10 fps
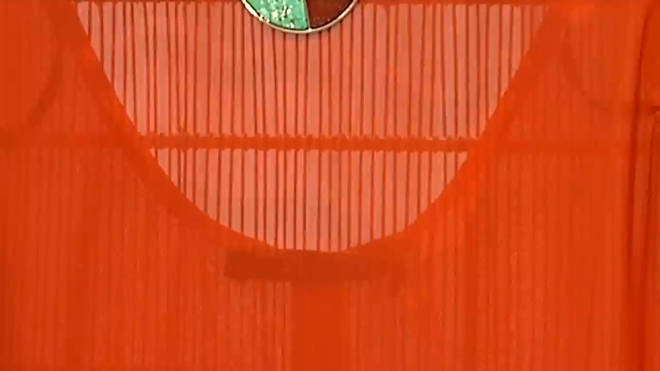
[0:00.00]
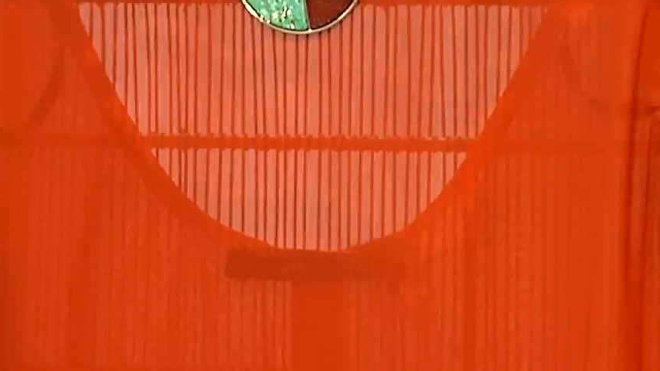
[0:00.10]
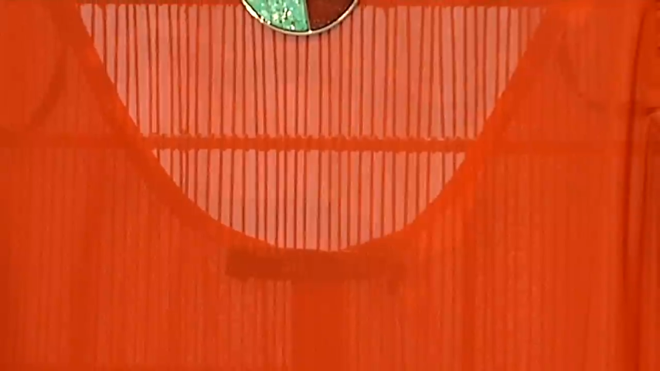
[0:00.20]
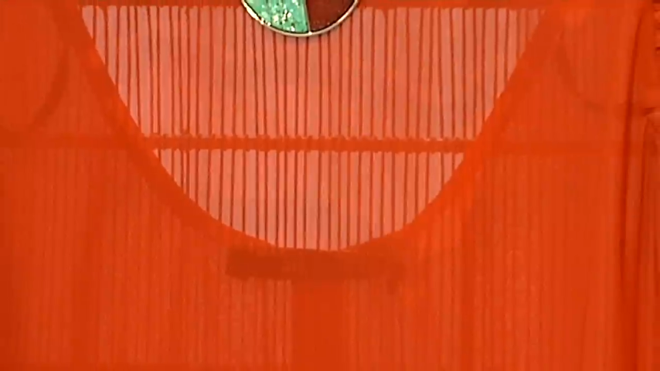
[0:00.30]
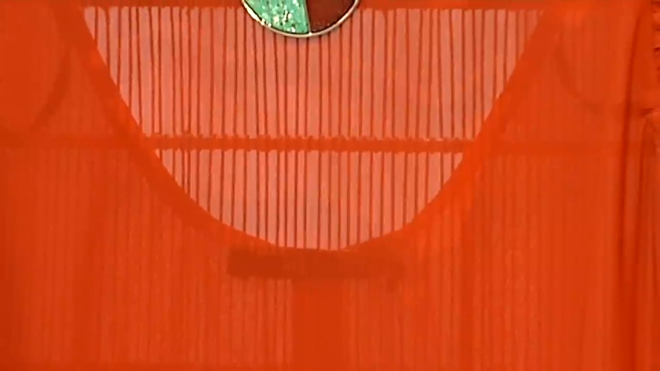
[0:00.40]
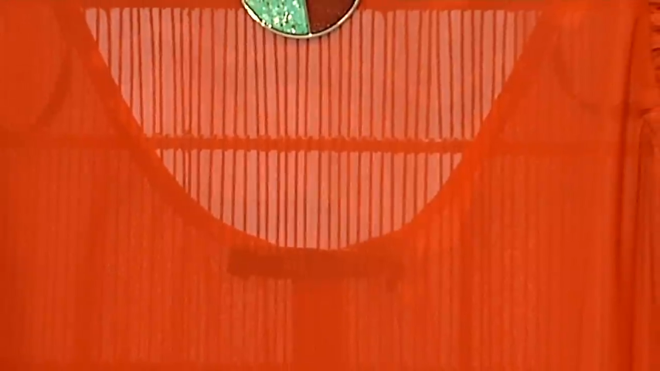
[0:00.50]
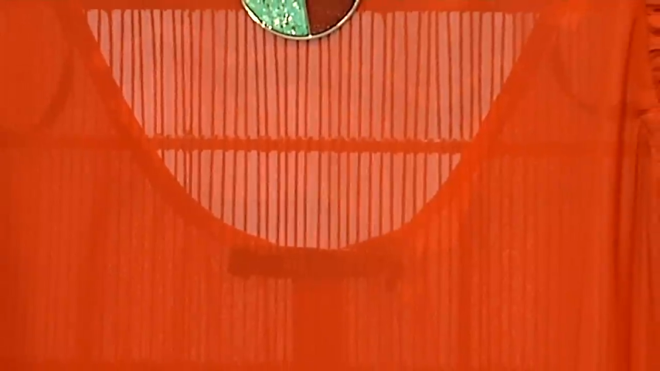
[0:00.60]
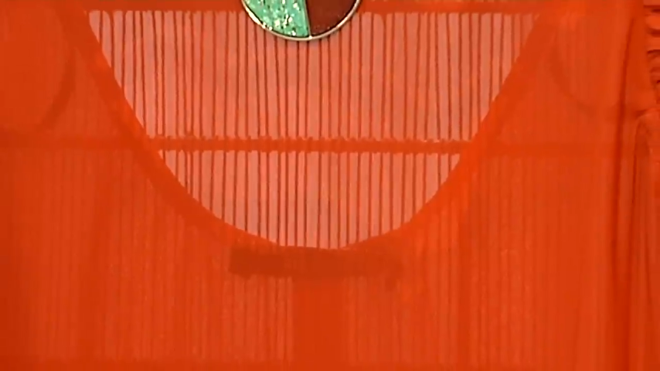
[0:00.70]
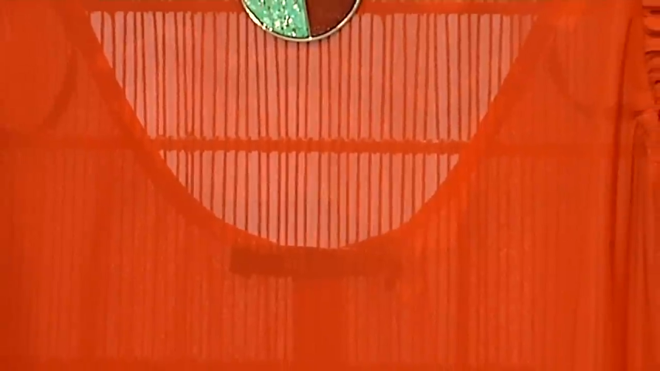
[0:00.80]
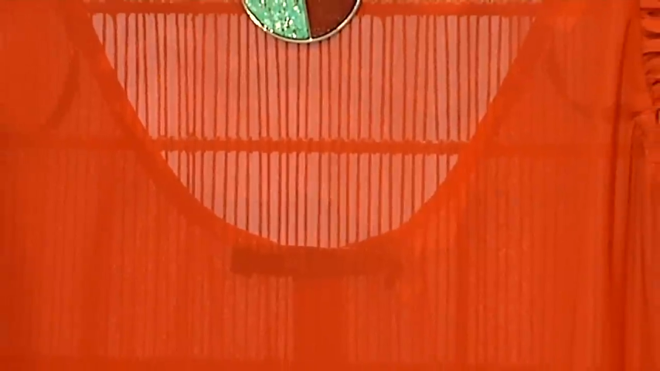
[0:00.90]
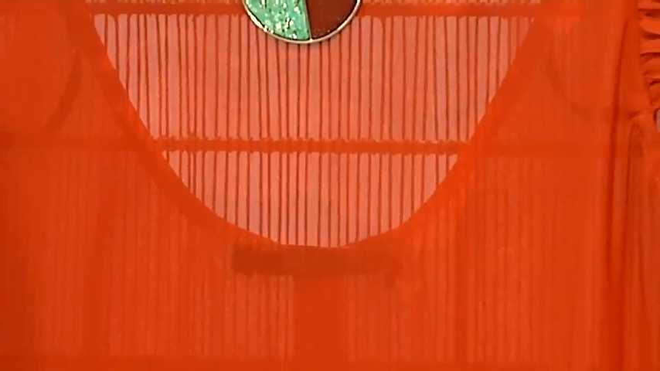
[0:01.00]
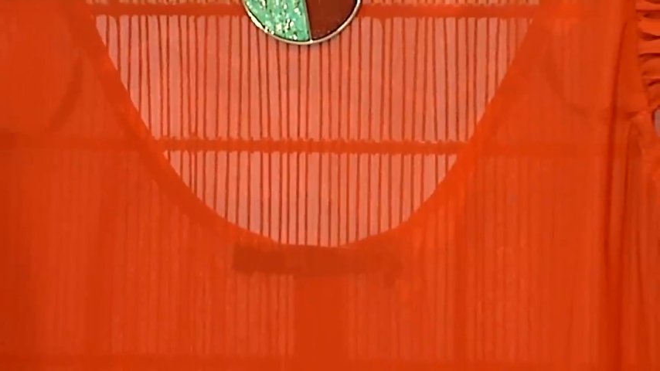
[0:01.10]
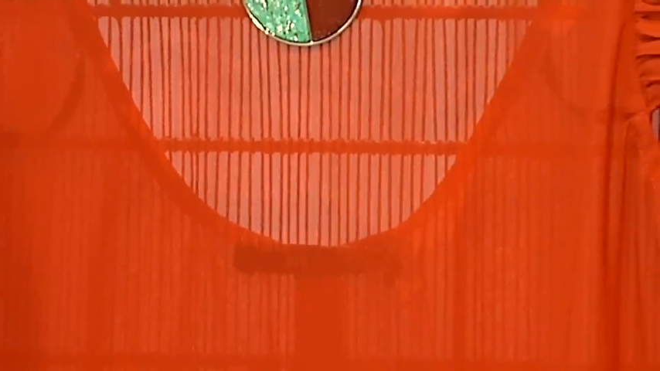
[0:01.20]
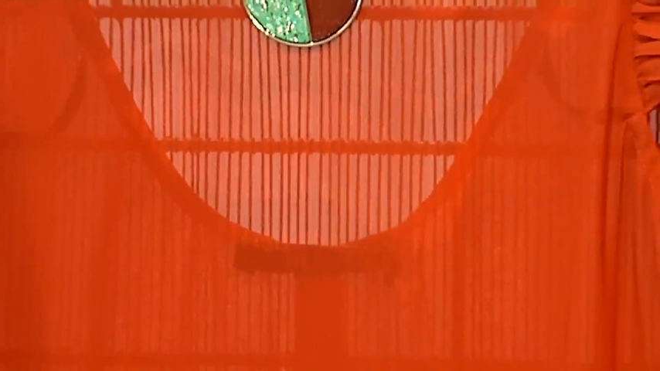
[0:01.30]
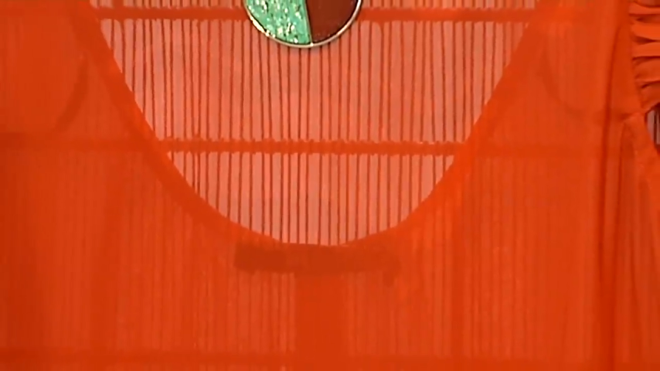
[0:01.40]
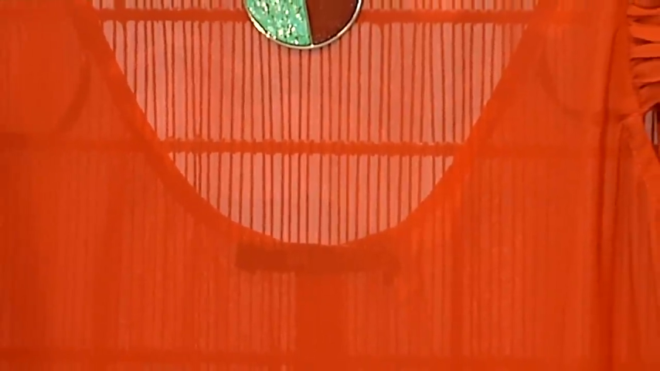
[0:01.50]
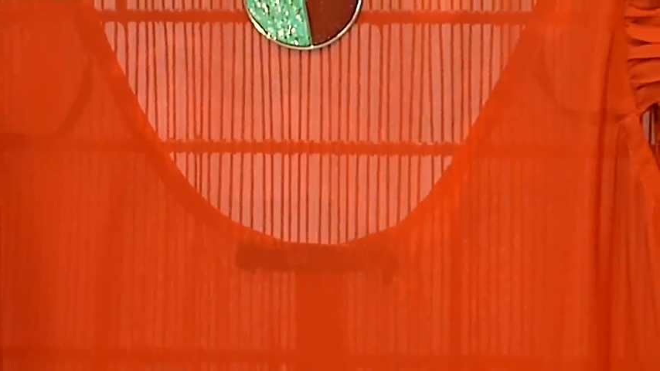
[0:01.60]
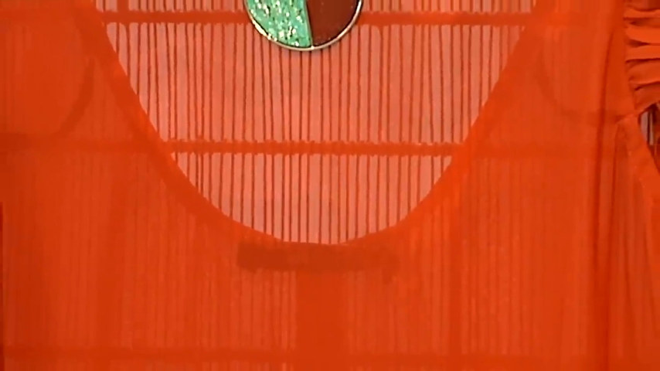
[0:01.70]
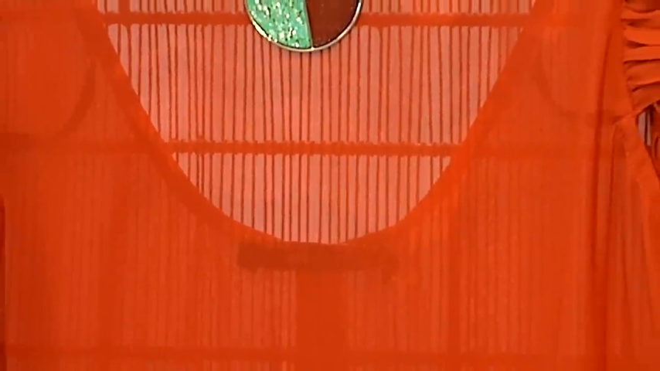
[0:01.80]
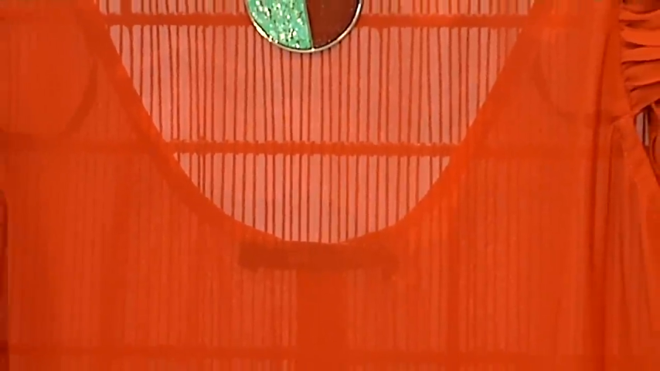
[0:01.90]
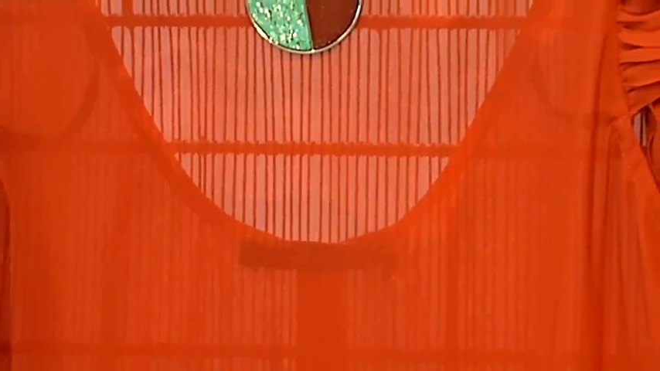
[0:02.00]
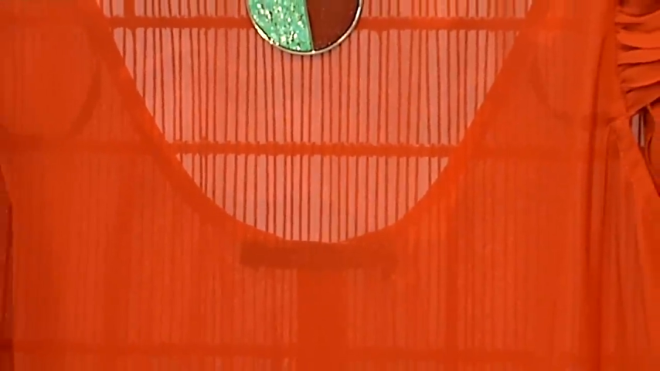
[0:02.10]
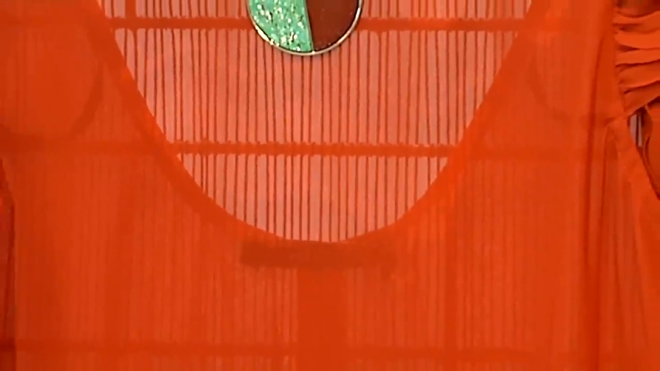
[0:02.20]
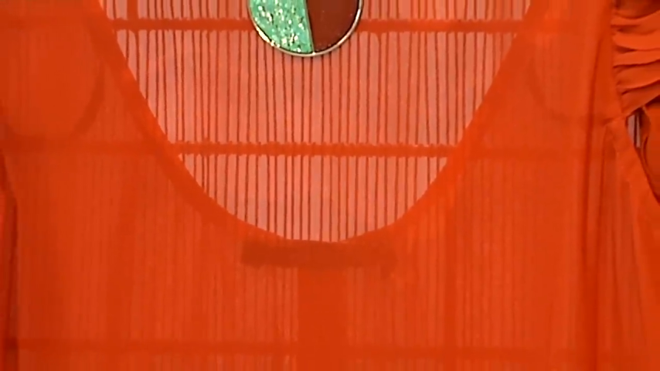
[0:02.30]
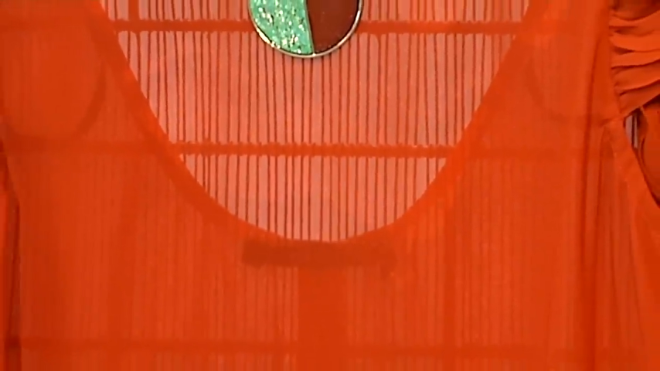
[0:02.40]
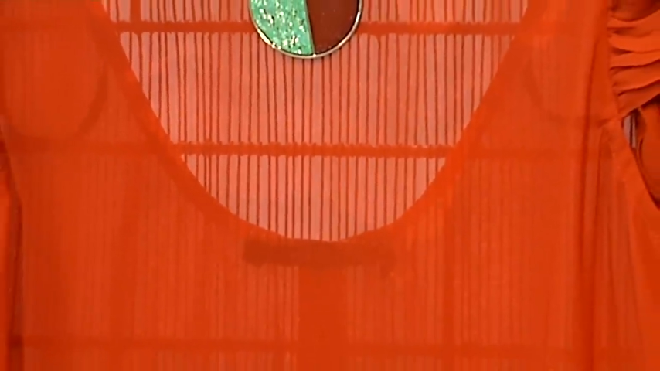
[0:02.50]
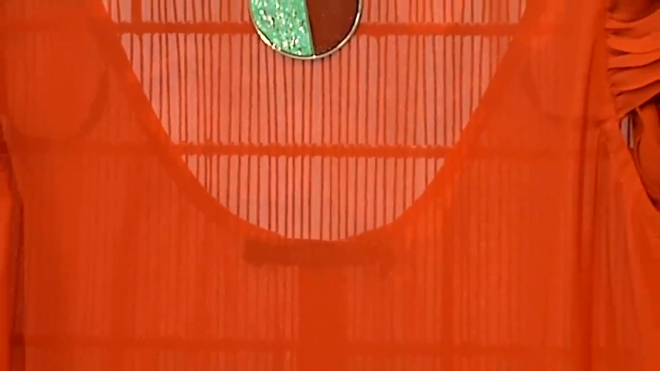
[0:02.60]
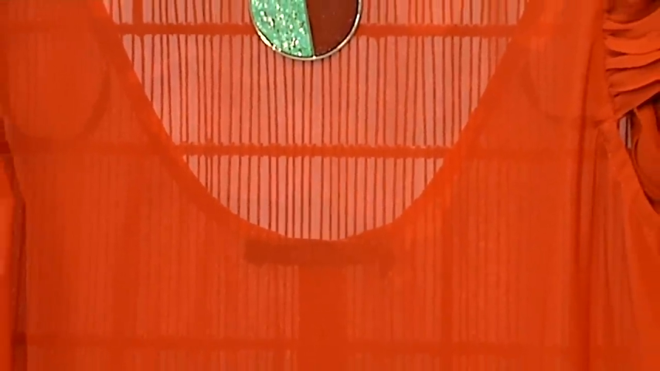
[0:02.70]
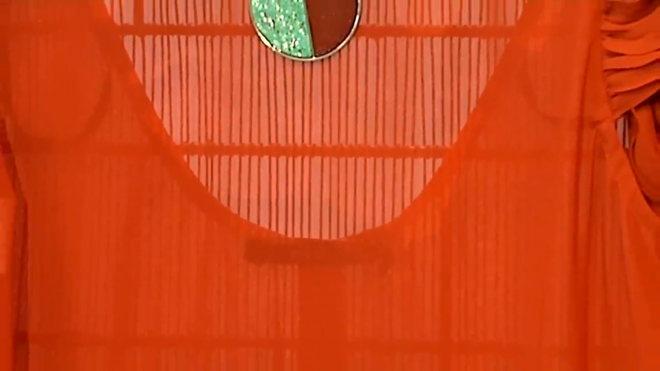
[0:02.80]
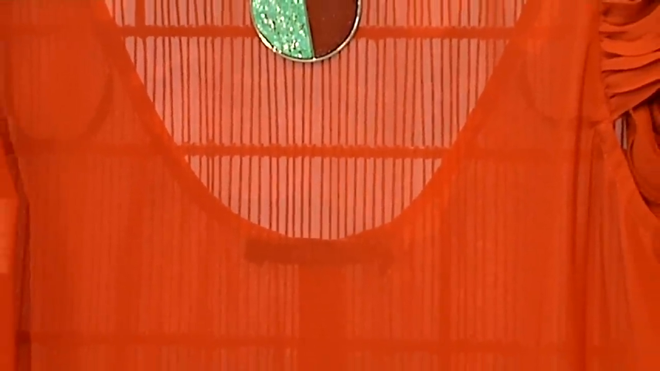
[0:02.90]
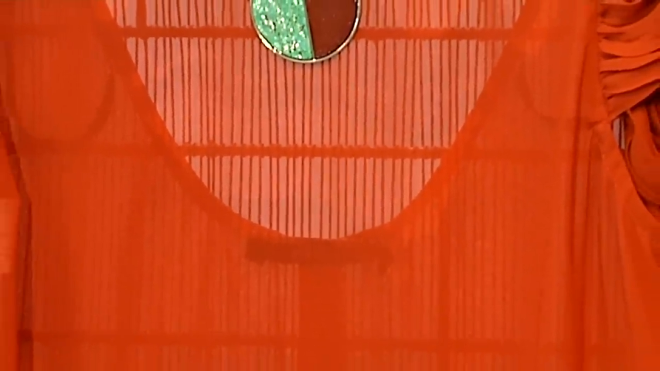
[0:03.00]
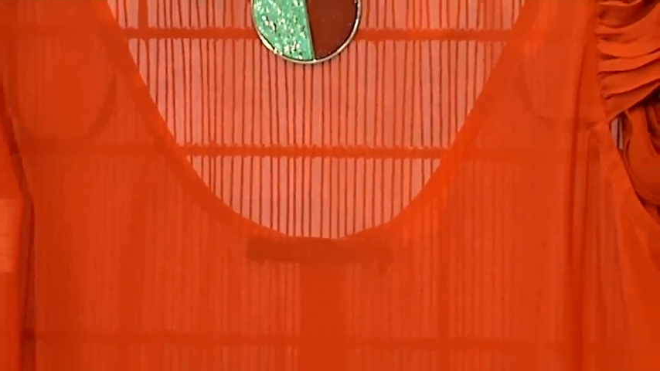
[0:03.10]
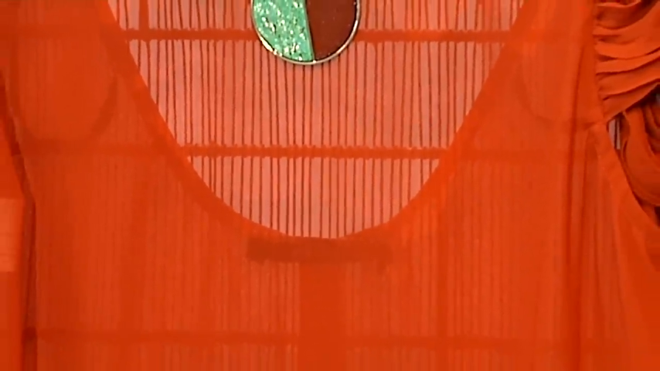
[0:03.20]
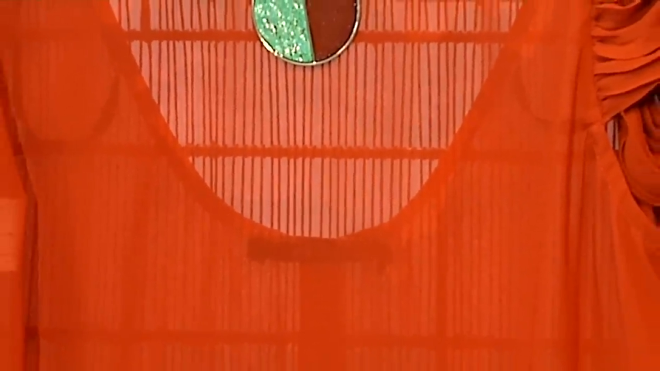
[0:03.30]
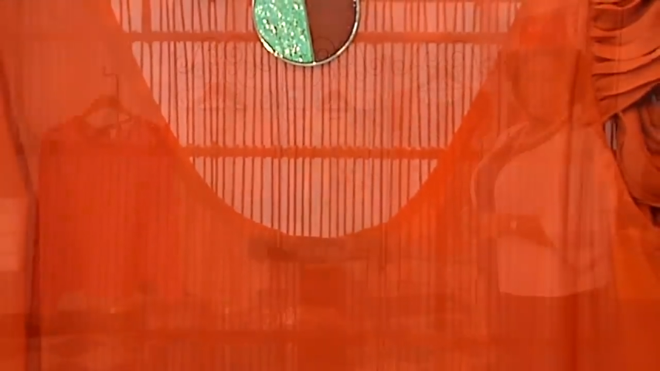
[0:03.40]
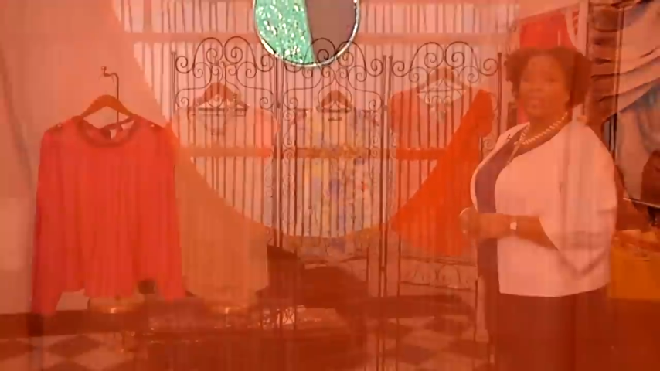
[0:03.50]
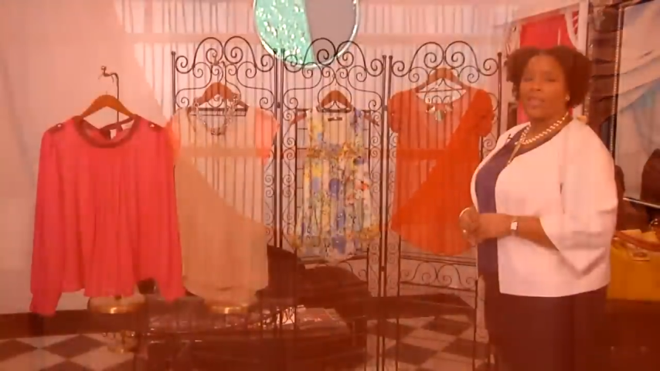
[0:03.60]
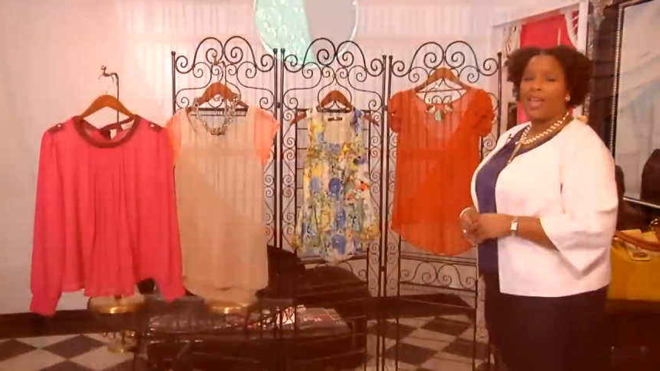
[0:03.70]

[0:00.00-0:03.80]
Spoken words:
No face is visible, so there are no lips to read.